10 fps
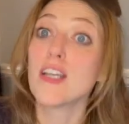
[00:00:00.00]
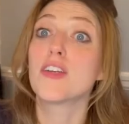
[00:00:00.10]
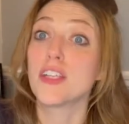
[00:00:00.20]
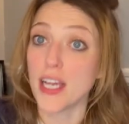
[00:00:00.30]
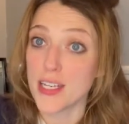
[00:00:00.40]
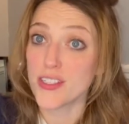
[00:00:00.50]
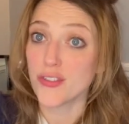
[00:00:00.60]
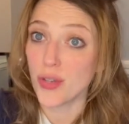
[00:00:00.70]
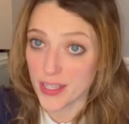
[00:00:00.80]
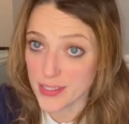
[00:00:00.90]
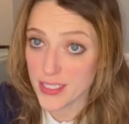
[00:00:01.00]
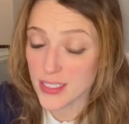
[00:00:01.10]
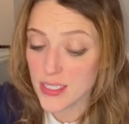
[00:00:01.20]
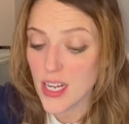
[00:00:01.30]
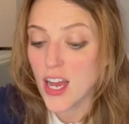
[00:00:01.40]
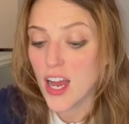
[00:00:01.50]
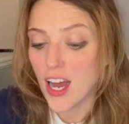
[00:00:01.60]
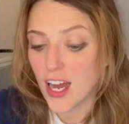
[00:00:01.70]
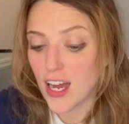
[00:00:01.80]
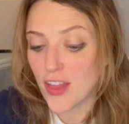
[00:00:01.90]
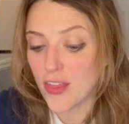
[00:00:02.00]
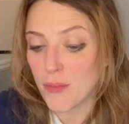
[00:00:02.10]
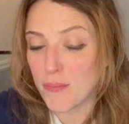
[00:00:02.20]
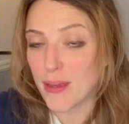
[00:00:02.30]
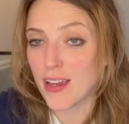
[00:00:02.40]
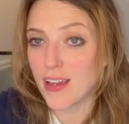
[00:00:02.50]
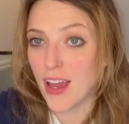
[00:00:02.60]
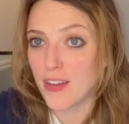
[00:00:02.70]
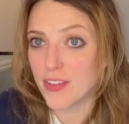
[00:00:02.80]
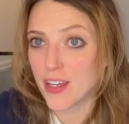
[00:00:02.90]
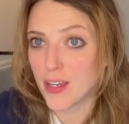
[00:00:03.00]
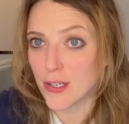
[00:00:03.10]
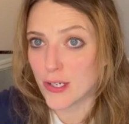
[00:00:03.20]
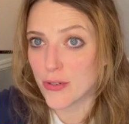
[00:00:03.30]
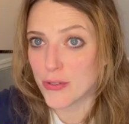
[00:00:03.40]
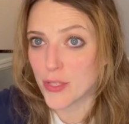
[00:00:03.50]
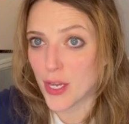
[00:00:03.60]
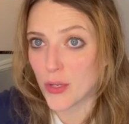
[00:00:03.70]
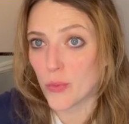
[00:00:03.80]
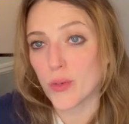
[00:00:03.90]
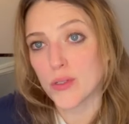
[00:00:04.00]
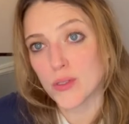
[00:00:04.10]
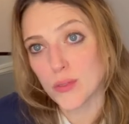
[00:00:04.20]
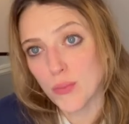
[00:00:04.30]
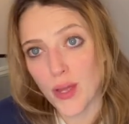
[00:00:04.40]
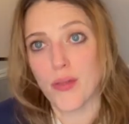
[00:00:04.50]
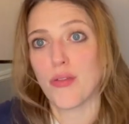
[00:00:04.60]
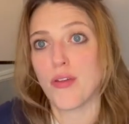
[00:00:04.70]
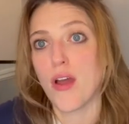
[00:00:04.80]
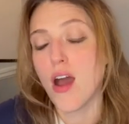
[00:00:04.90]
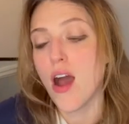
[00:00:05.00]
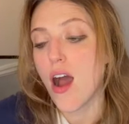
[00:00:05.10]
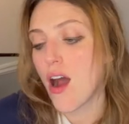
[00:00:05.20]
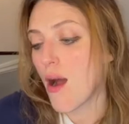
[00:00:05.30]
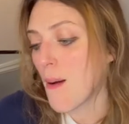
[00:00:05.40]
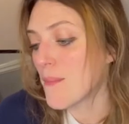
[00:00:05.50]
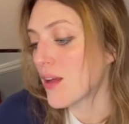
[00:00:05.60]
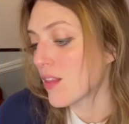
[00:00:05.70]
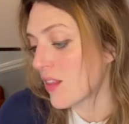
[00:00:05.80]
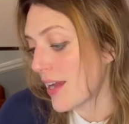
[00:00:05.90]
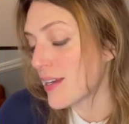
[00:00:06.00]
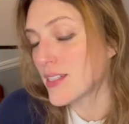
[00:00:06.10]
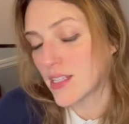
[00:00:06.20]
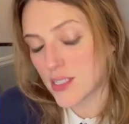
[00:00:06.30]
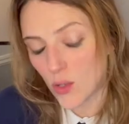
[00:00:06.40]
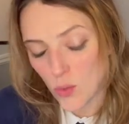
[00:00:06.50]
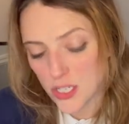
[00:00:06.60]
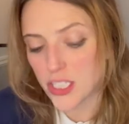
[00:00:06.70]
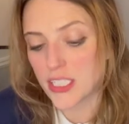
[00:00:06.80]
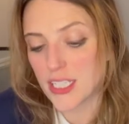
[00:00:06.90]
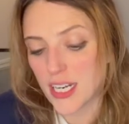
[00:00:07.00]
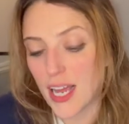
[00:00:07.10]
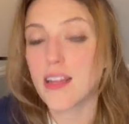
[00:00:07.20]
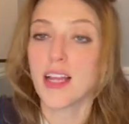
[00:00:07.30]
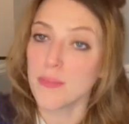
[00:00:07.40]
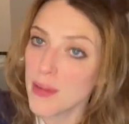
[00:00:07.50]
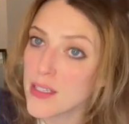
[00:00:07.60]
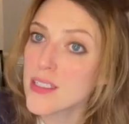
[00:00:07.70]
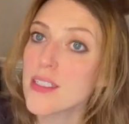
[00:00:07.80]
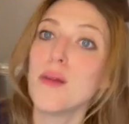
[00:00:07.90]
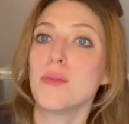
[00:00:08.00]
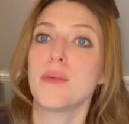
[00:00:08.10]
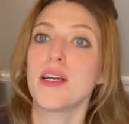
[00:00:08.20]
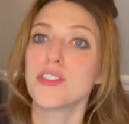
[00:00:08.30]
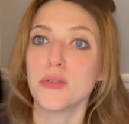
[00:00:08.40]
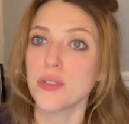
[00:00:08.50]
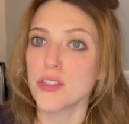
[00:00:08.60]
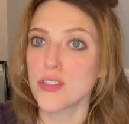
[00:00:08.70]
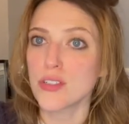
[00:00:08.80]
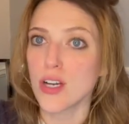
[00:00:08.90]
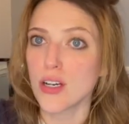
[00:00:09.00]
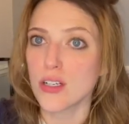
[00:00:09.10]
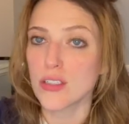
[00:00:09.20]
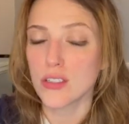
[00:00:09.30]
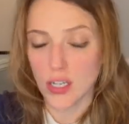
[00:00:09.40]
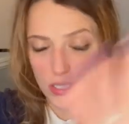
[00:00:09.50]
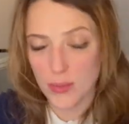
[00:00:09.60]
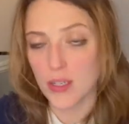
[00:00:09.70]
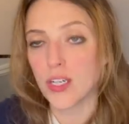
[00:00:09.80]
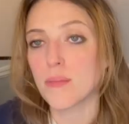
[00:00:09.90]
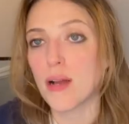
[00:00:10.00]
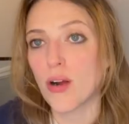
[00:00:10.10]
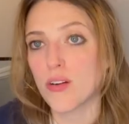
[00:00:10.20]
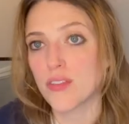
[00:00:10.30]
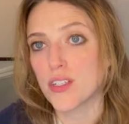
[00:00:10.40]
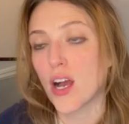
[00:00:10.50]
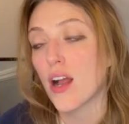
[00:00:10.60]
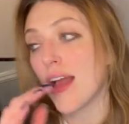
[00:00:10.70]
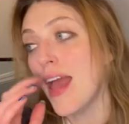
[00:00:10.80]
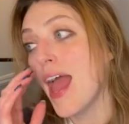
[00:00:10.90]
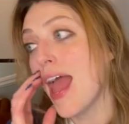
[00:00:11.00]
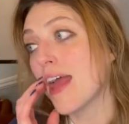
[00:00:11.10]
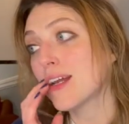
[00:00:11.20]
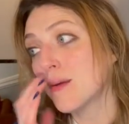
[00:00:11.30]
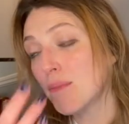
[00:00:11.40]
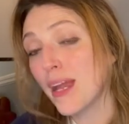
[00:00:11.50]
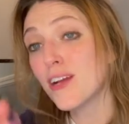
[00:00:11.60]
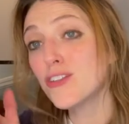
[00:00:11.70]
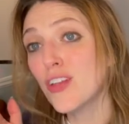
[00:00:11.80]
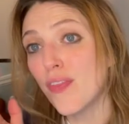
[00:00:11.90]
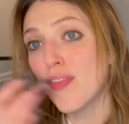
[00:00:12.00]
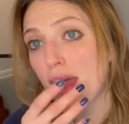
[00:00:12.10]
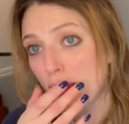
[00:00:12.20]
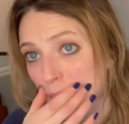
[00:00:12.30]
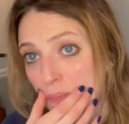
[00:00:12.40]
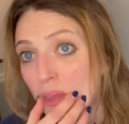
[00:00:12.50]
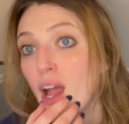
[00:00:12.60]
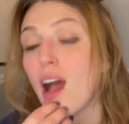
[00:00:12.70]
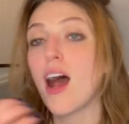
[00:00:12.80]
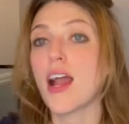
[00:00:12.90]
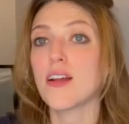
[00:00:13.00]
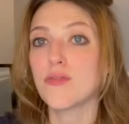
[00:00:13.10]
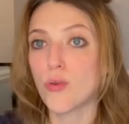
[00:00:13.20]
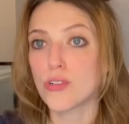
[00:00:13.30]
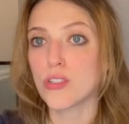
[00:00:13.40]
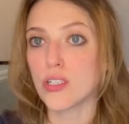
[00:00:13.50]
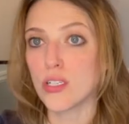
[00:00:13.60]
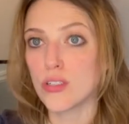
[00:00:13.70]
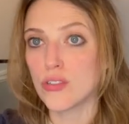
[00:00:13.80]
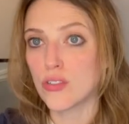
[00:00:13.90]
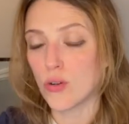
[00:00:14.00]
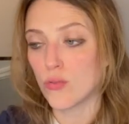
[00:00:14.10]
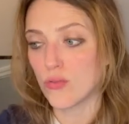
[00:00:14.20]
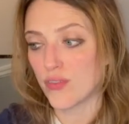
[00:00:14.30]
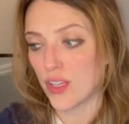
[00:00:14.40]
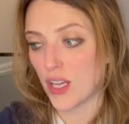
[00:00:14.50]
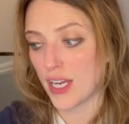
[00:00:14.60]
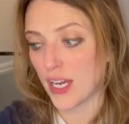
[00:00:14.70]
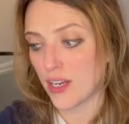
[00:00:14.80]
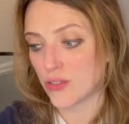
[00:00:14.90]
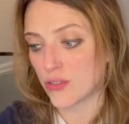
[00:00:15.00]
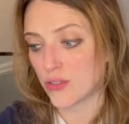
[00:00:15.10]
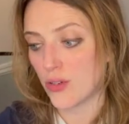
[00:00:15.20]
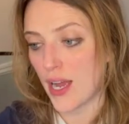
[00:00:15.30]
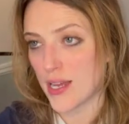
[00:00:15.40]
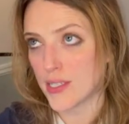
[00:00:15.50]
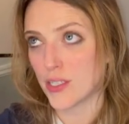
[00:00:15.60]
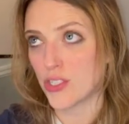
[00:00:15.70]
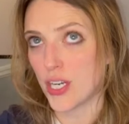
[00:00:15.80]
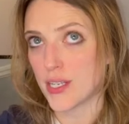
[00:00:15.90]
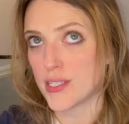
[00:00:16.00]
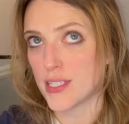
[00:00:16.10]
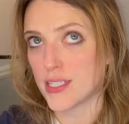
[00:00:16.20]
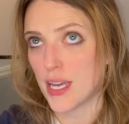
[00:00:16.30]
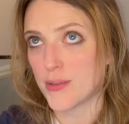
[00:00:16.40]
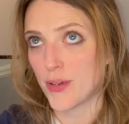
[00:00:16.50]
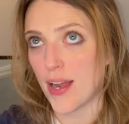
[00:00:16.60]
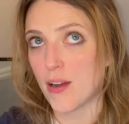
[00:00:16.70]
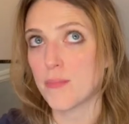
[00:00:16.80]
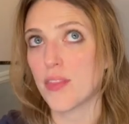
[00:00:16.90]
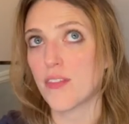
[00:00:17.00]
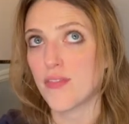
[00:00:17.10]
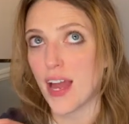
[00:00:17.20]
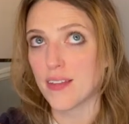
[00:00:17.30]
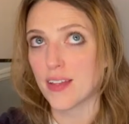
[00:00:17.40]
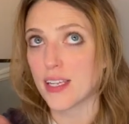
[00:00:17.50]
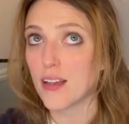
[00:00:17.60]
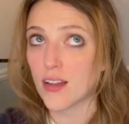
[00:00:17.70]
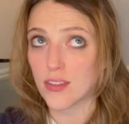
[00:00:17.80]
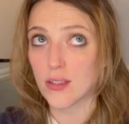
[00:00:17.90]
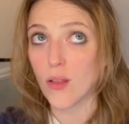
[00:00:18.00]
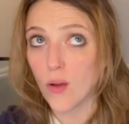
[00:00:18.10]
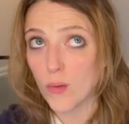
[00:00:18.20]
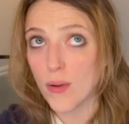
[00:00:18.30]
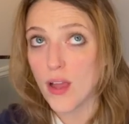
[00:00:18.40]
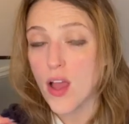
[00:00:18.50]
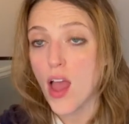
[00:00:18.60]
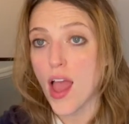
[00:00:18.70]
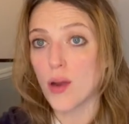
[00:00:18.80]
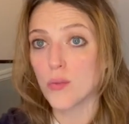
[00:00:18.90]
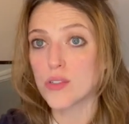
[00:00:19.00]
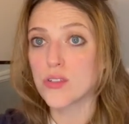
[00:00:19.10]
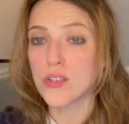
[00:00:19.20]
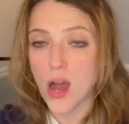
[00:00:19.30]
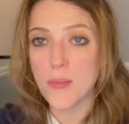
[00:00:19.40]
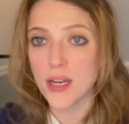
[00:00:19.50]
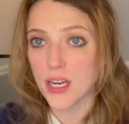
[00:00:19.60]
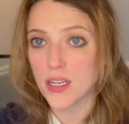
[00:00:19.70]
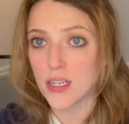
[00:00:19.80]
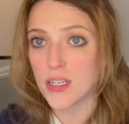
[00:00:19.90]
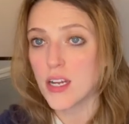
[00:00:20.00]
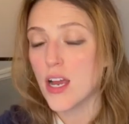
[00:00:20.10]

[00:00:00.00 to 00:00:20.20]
yes, you guessed it, the big heavy hitters like Will Smith, like Denzel Washington, and like Benedict Cumberbatch, who we just talked about in Power of the Dog. And compared to them, I unfortunately don't feel like Andrew has a chance this time around, but the fact that he got the Globe and was nominated